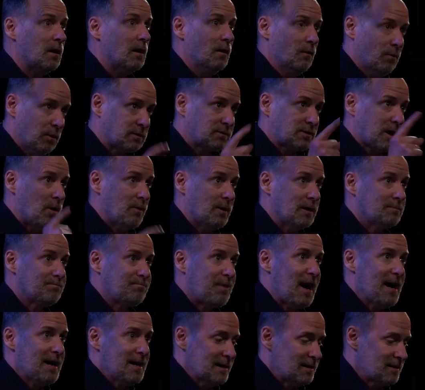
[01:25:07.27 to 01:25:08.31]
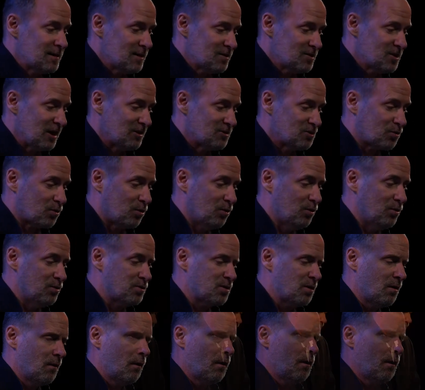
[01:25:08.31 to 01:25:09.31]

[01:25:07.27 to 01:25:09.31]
Well, go and buy it, said Scrooge.